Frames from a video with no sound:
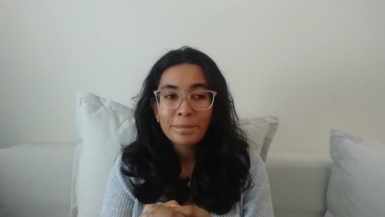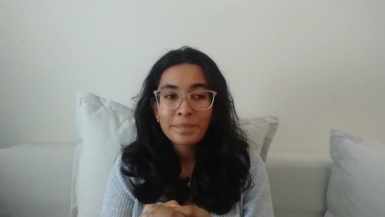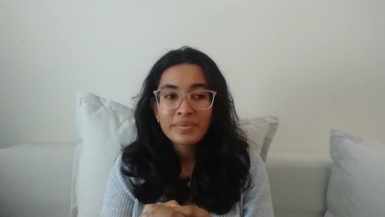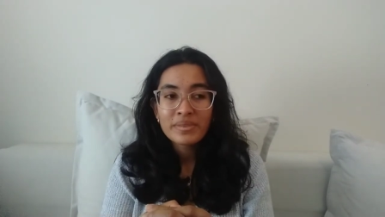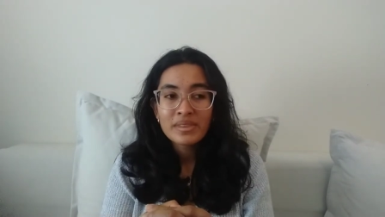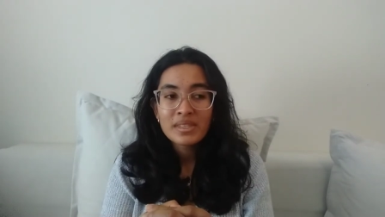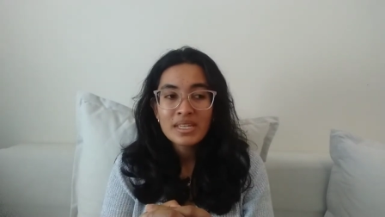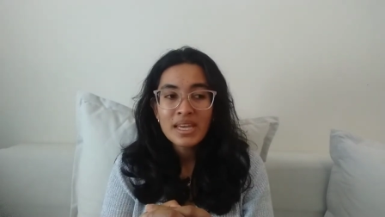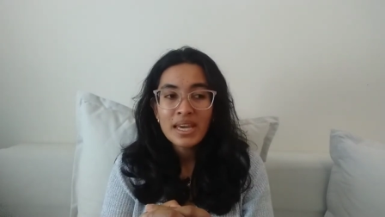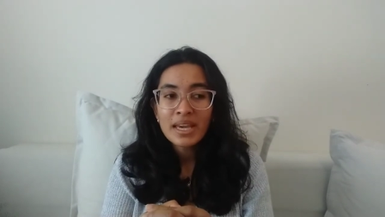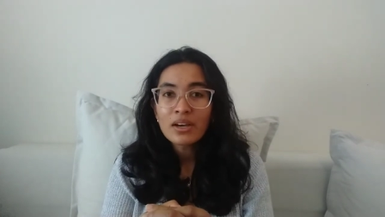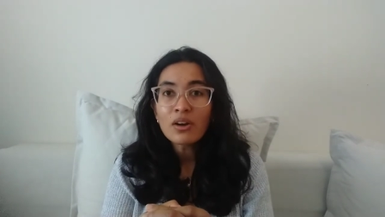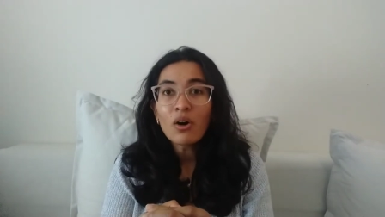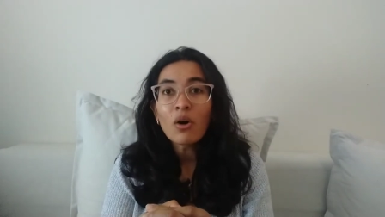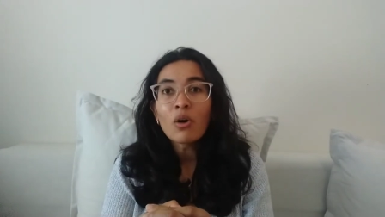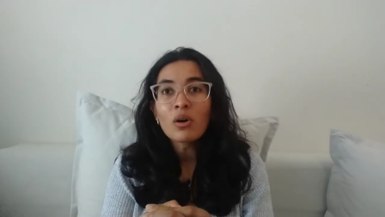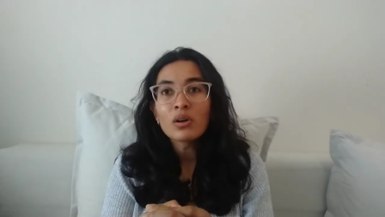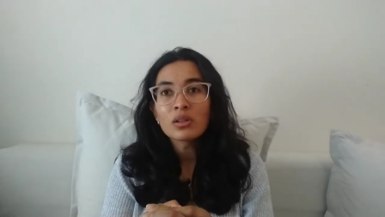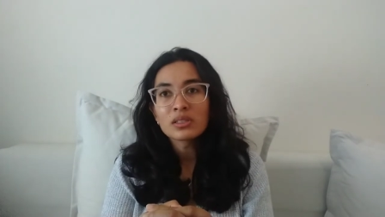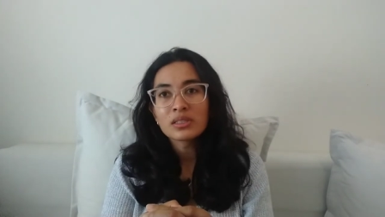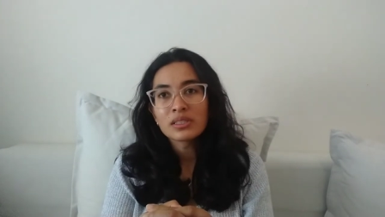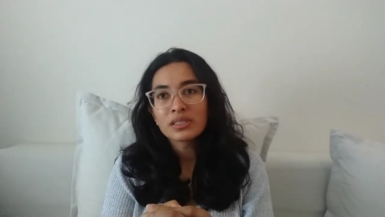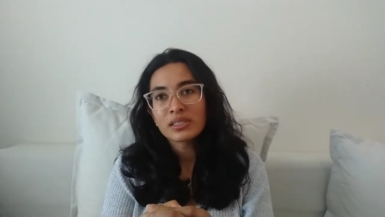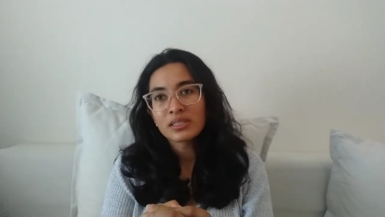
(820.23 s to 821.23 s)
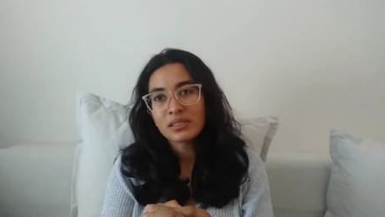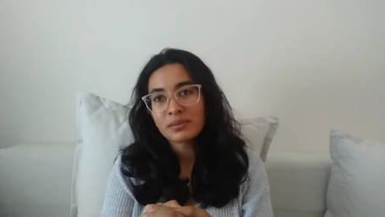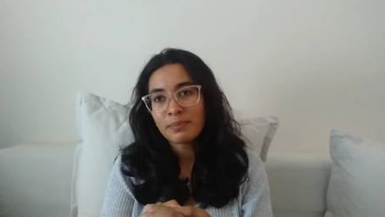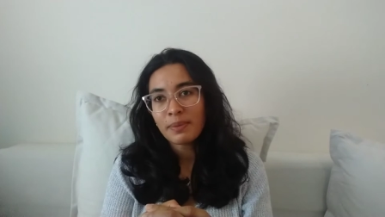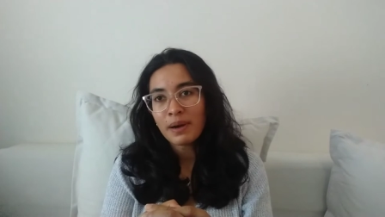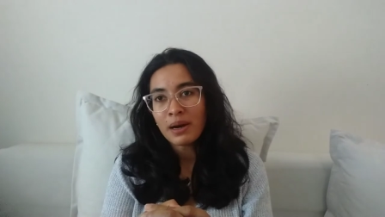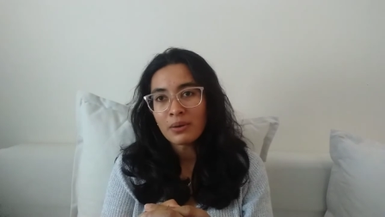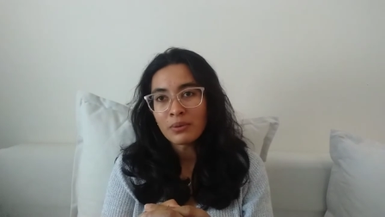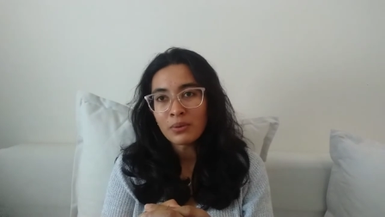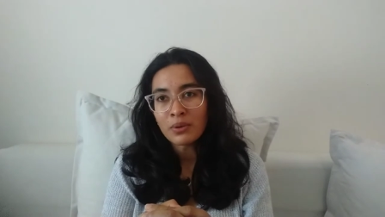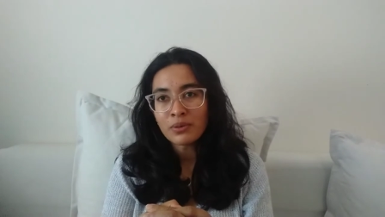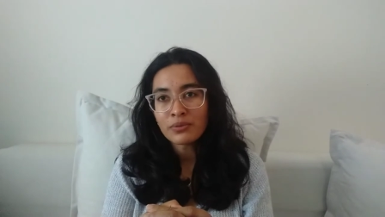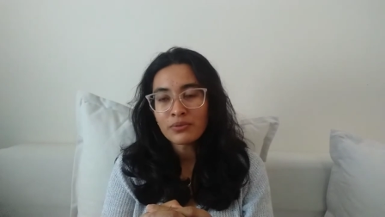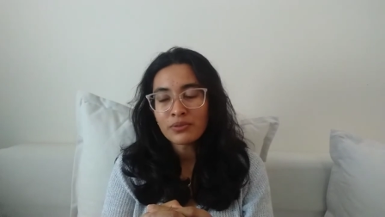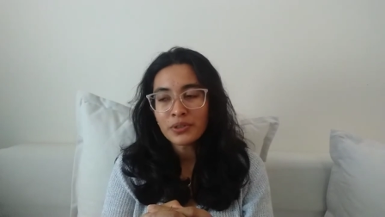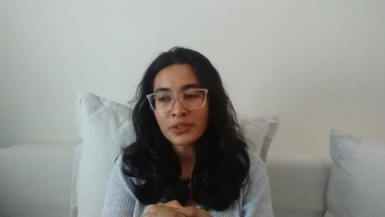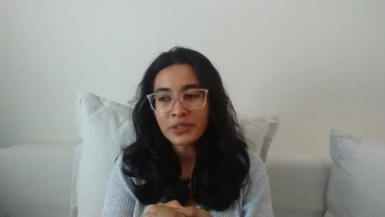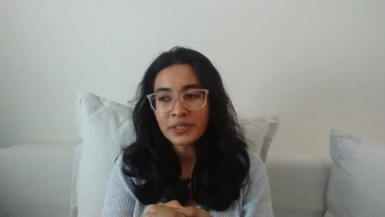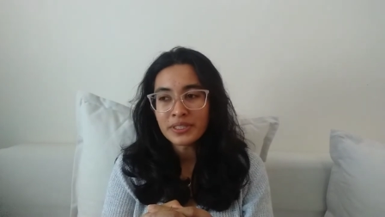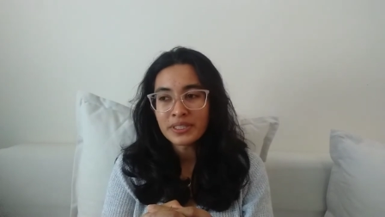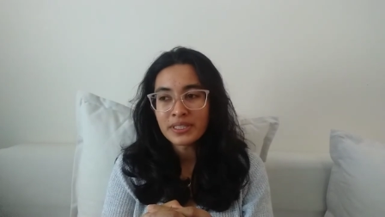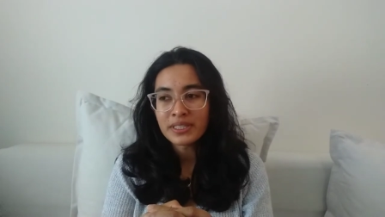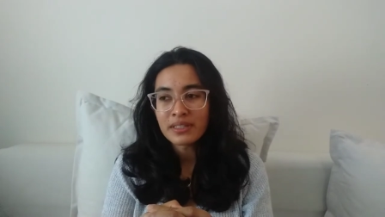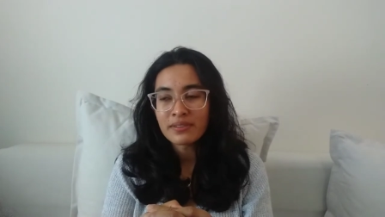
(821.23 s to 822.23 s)
take all of this power for
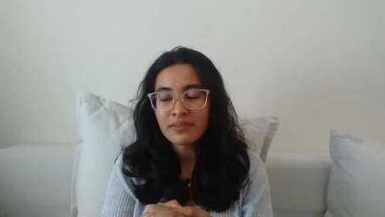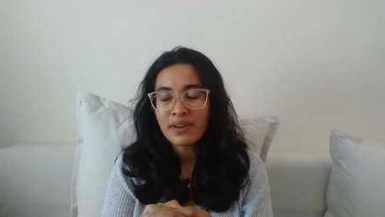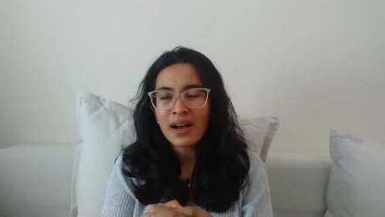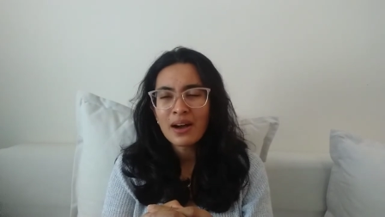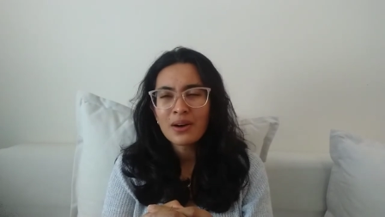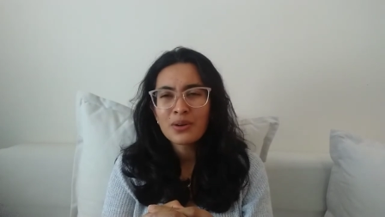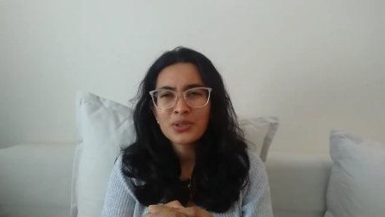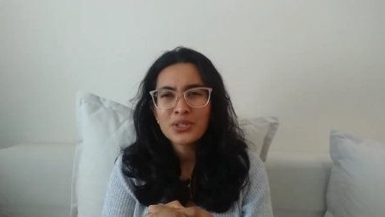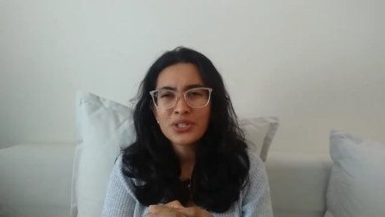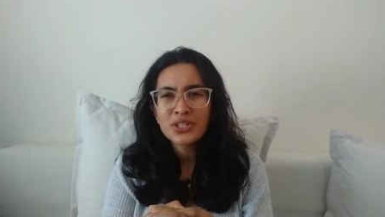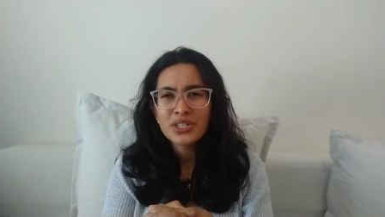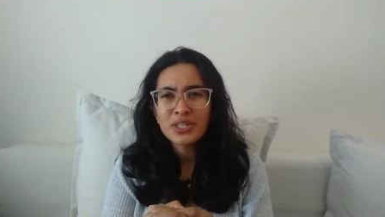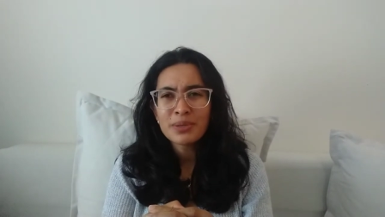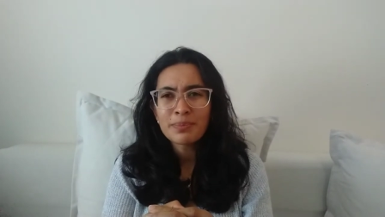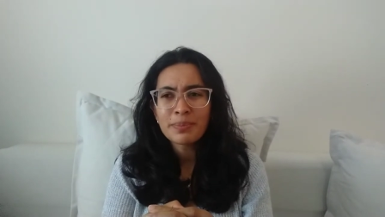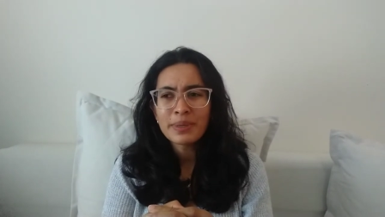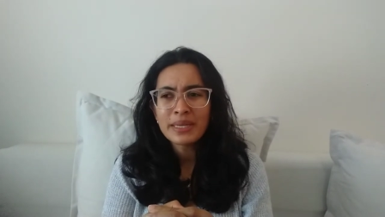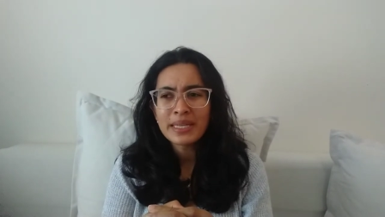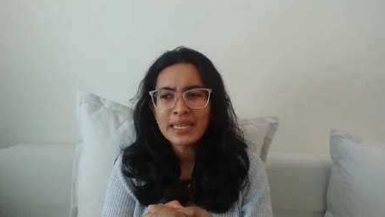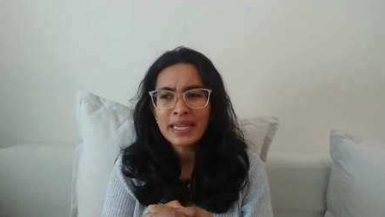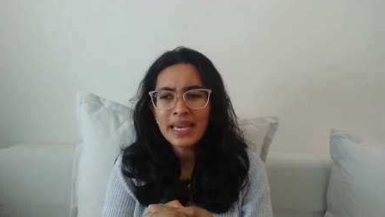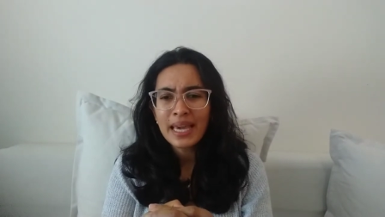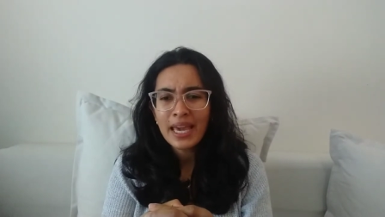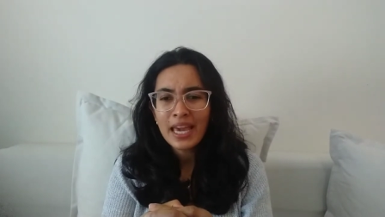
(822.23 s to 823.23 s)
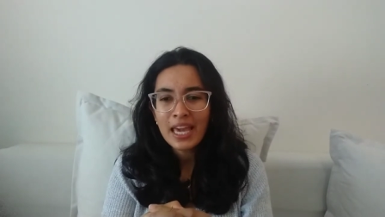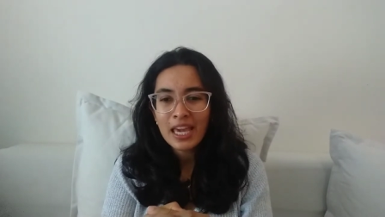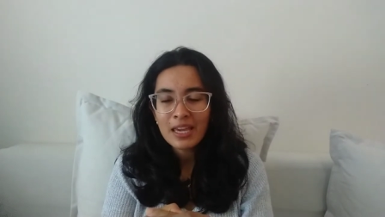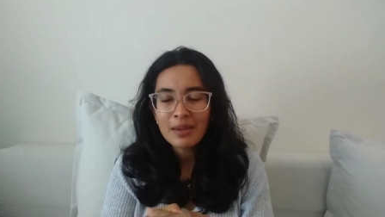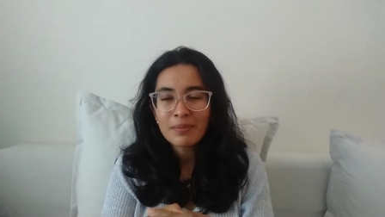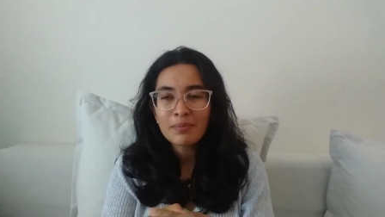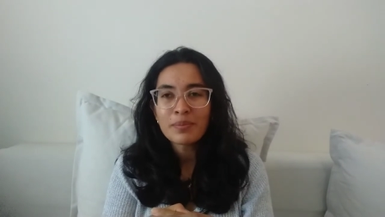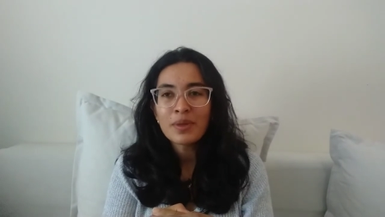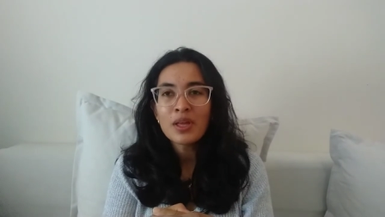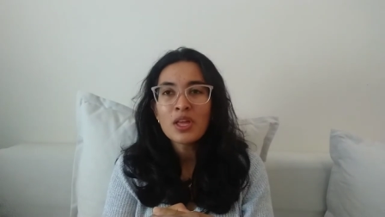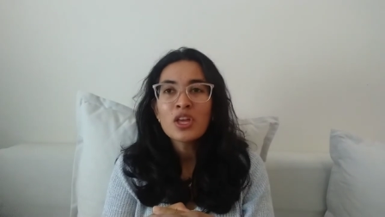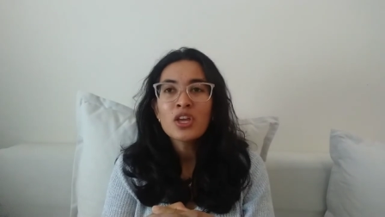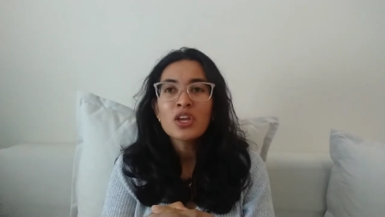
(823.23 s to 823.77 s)
herself, how she became